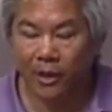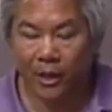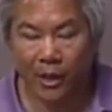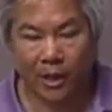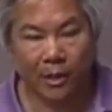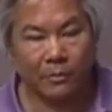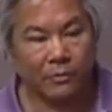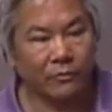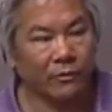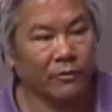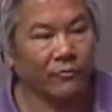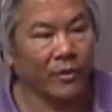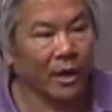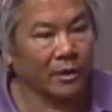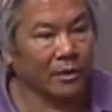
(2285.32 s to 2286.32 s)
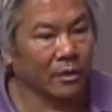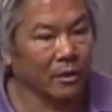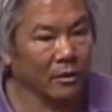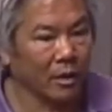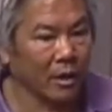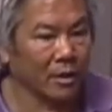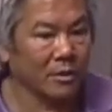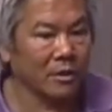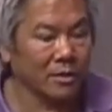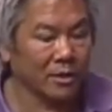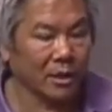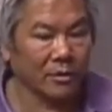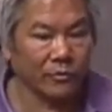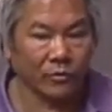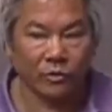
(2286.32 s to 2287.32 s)
it comes from the fact that a lot of
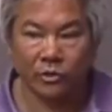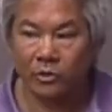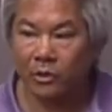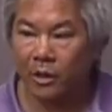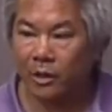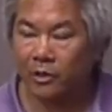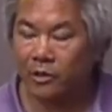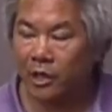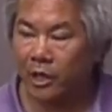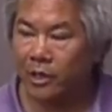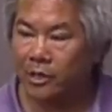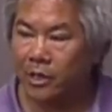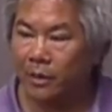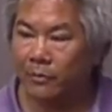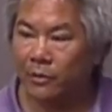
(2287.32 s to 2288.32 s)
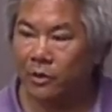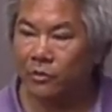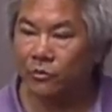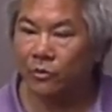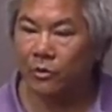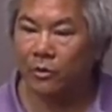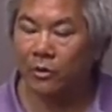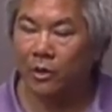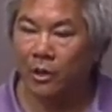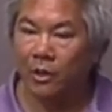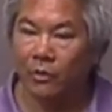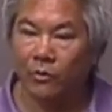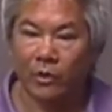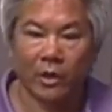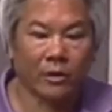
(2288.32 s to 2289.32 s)
successful ch uh, Chinese companies were,
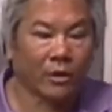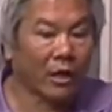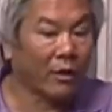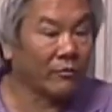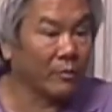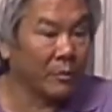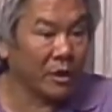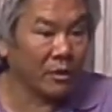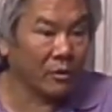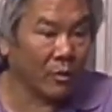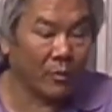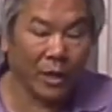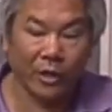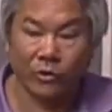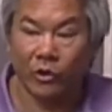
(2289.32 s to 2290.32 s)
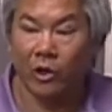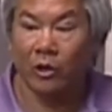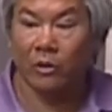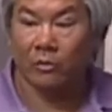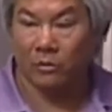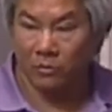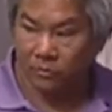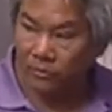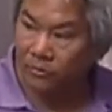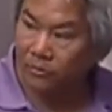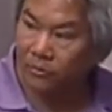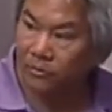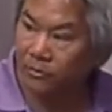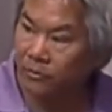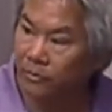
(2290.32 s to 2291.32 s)
were either government or patriarchal,
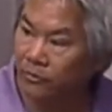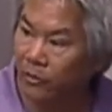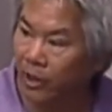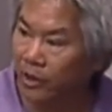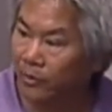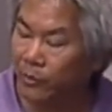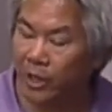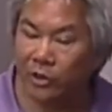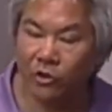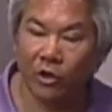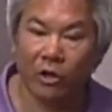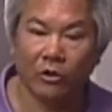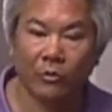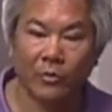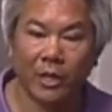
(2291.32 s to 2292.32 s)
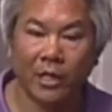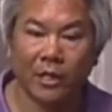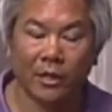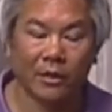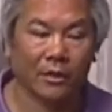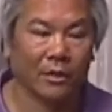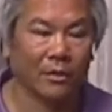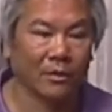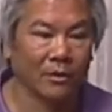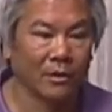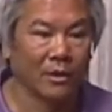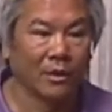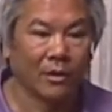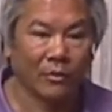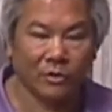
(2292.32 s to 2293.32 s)
right? Patriarchal meaning that there
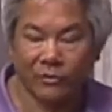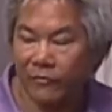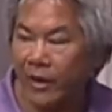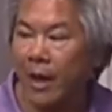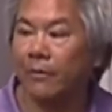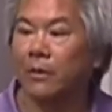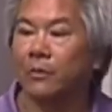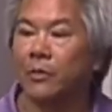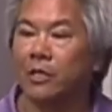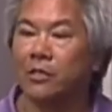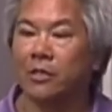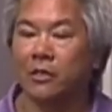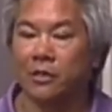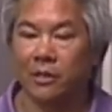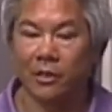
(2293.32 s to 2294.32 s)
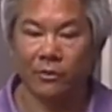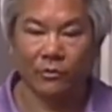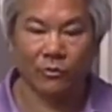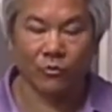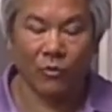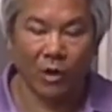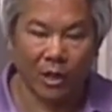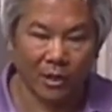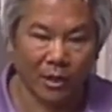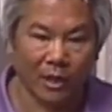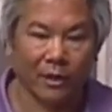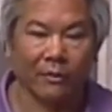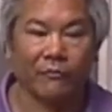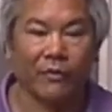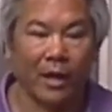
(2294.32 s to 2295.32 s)
was a family business and it was run
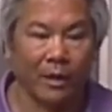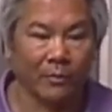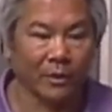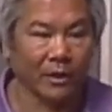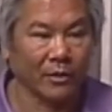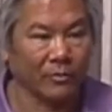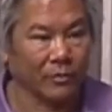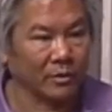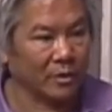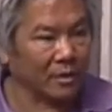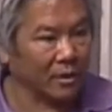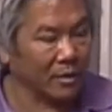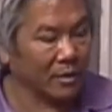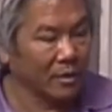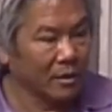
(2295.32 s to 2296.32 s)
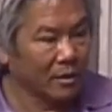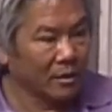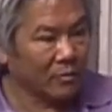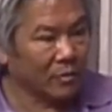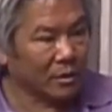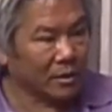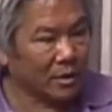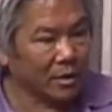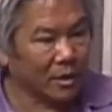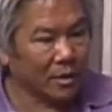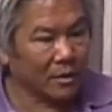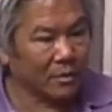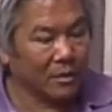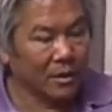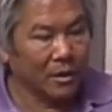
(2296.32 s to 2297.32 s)
like a family with the with
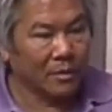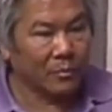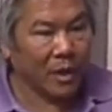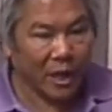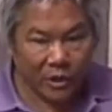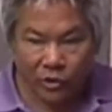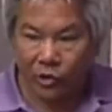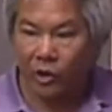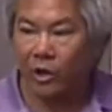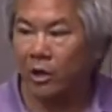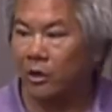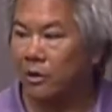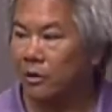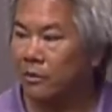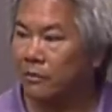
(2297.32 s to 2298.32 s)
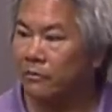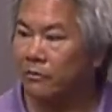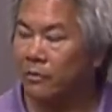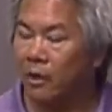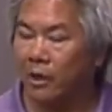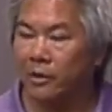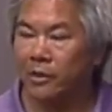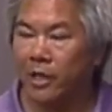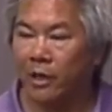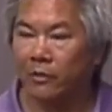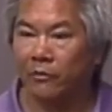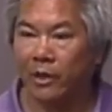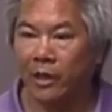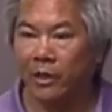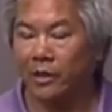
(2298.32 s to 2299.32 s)
the patriarch on down,
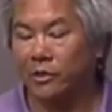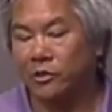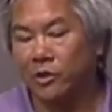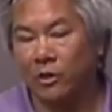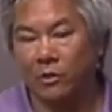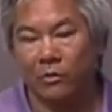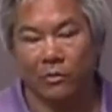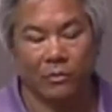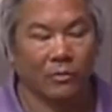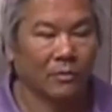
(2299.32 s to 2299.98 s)
right? And so,